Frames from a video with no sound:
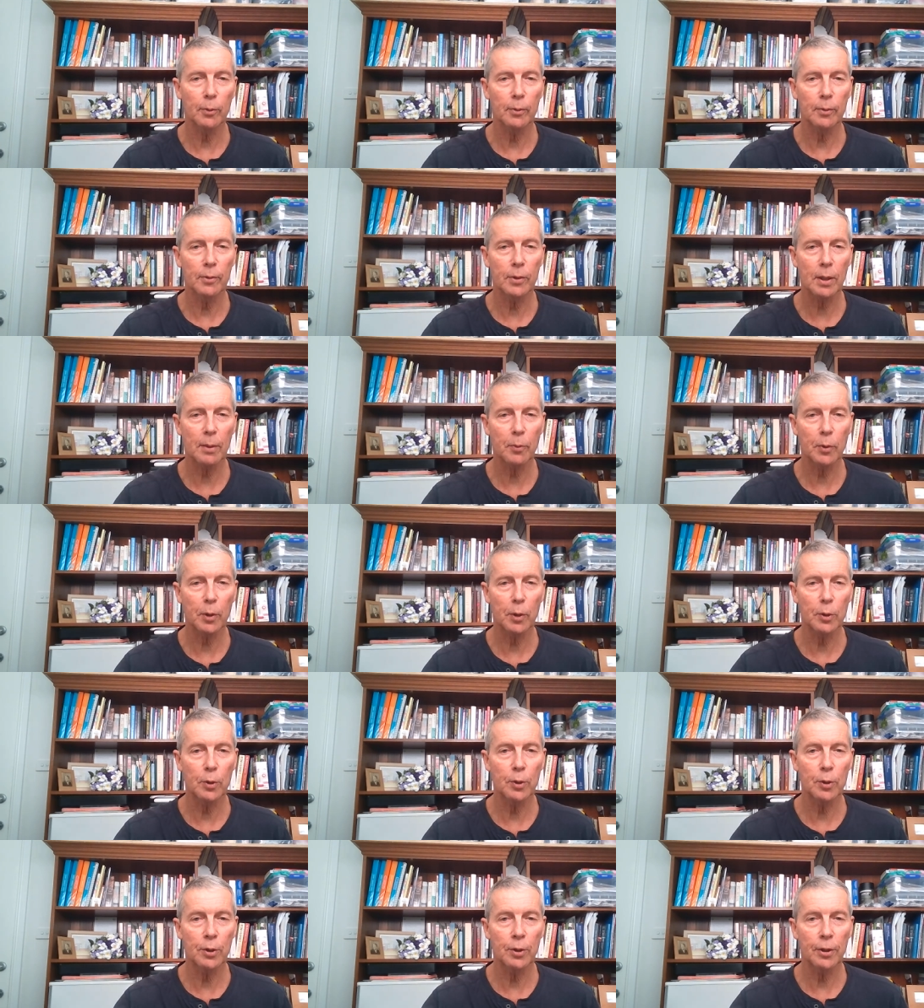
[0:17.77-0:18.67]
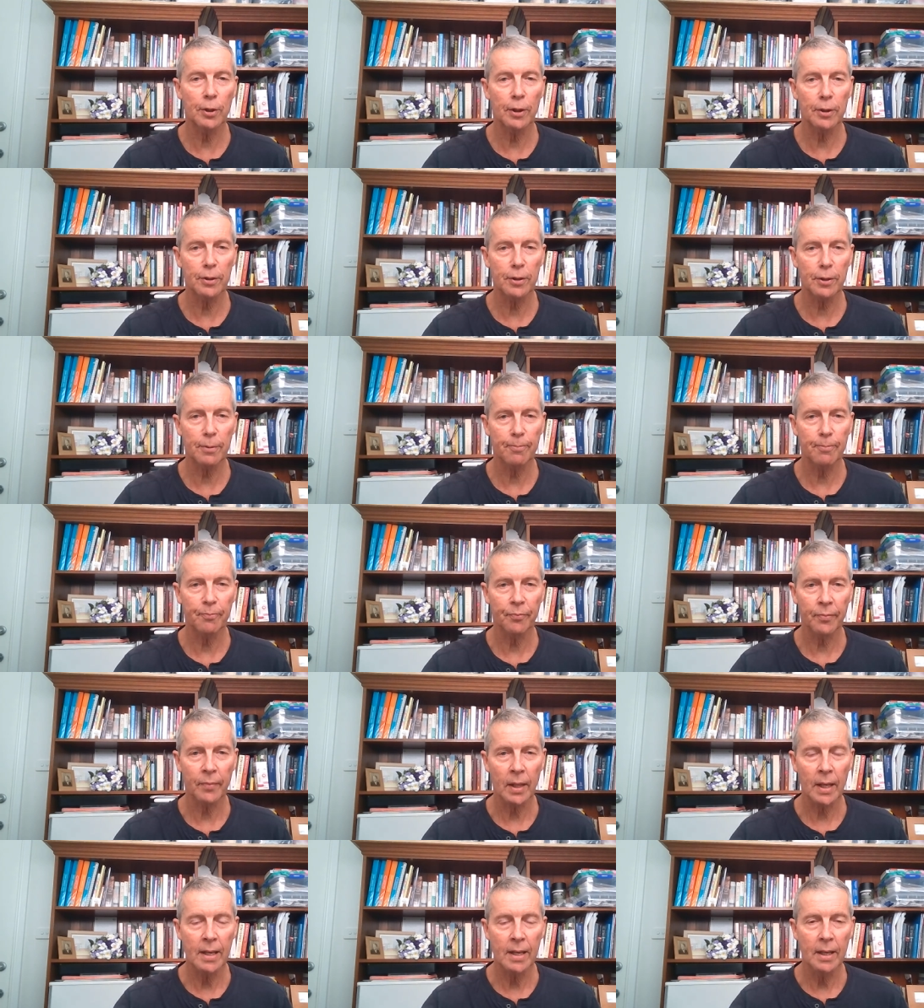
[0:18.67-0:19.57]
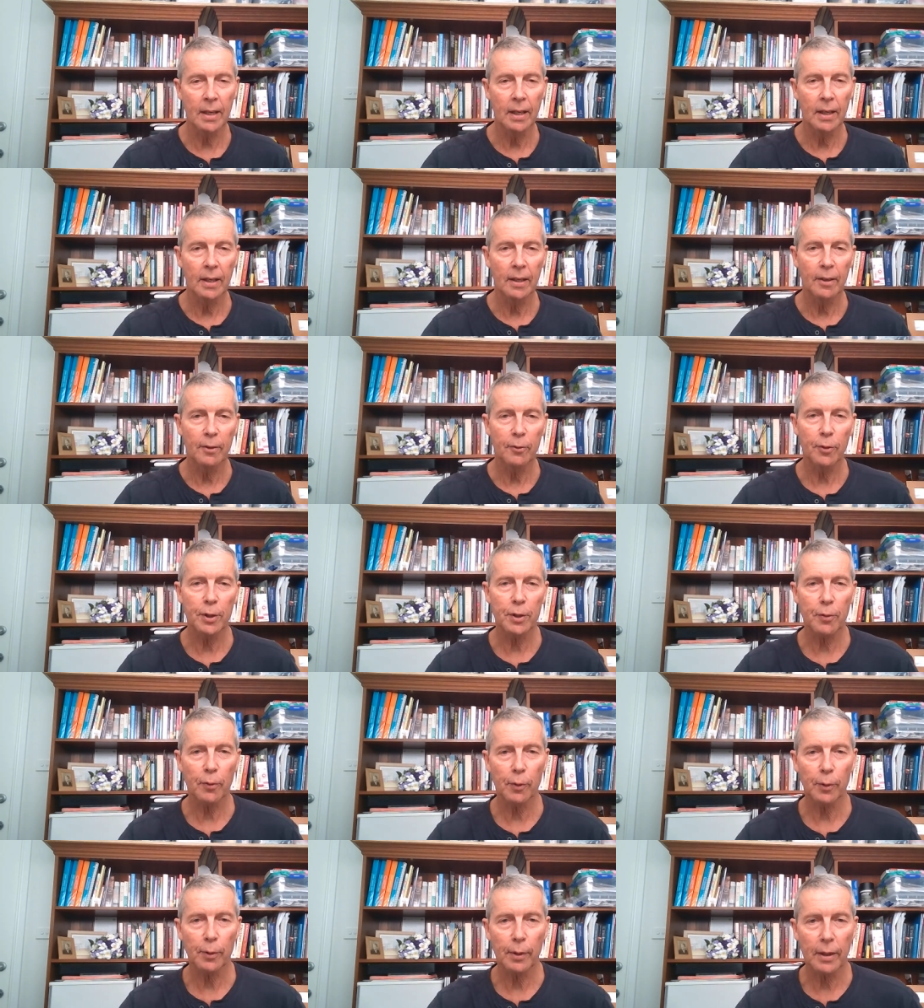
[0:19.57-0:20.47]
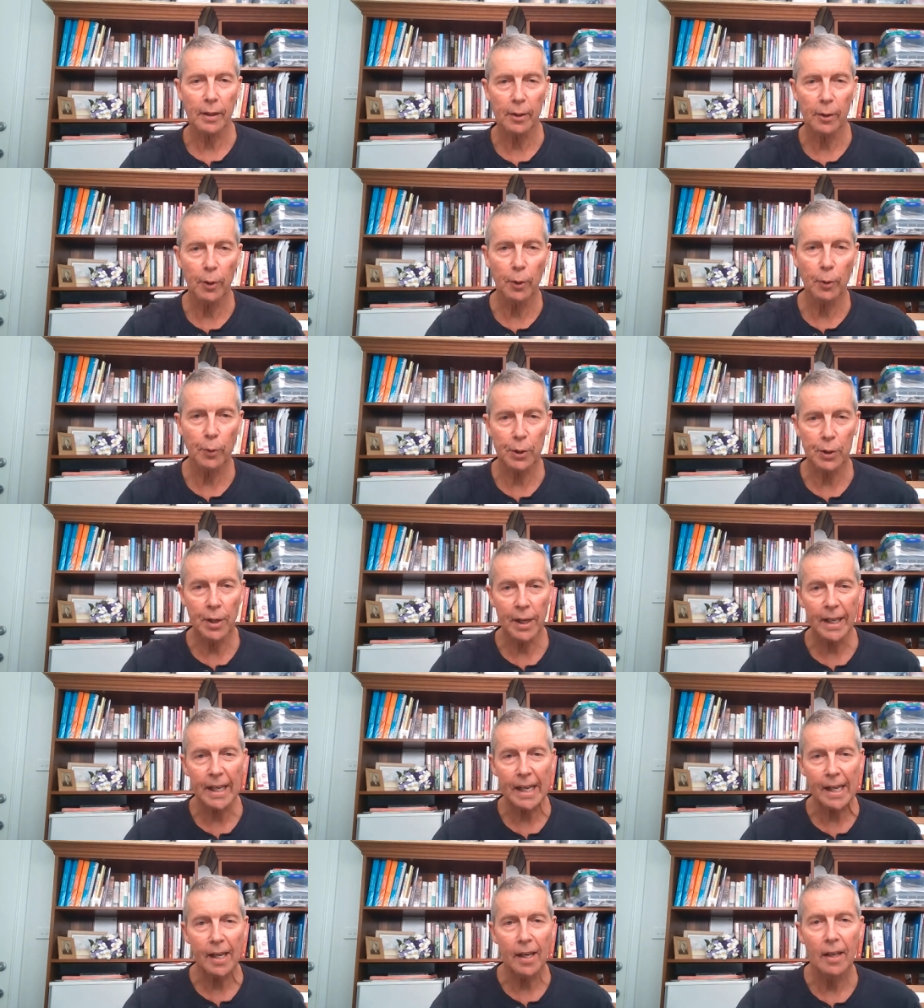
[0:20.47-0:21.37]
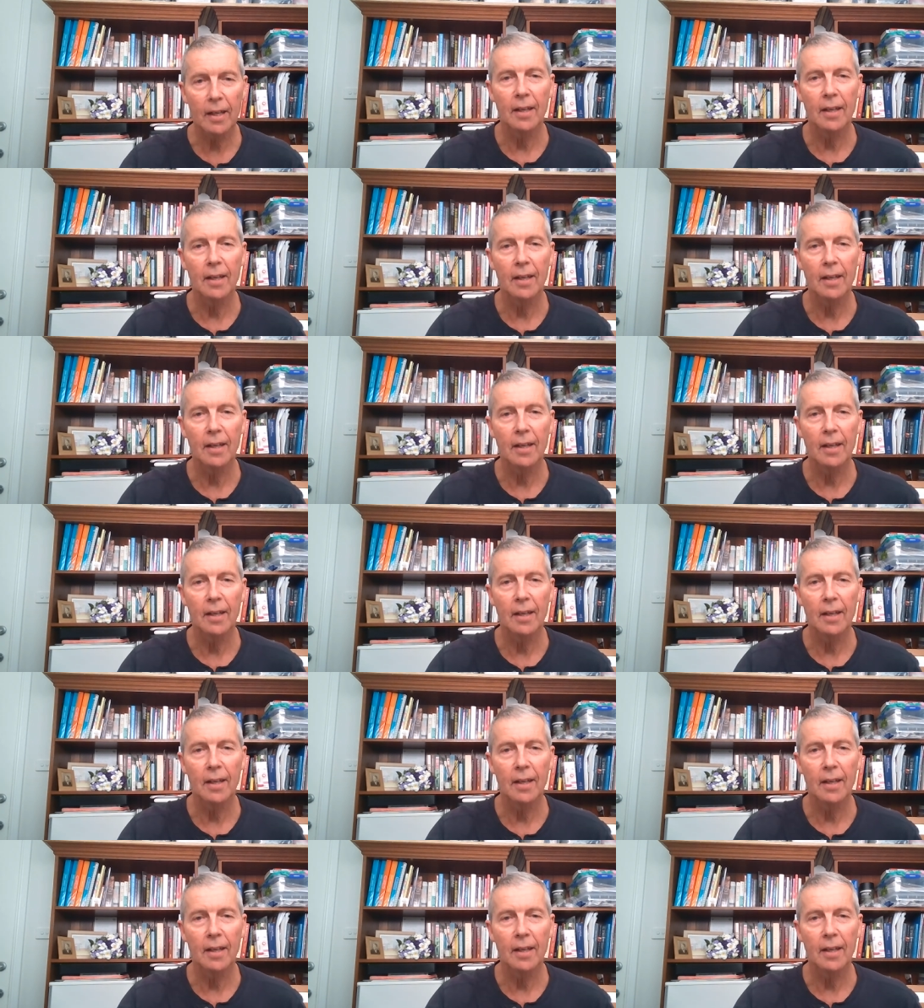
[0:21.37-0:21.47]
some of the do's and don'ts. First of all, who was Nicky?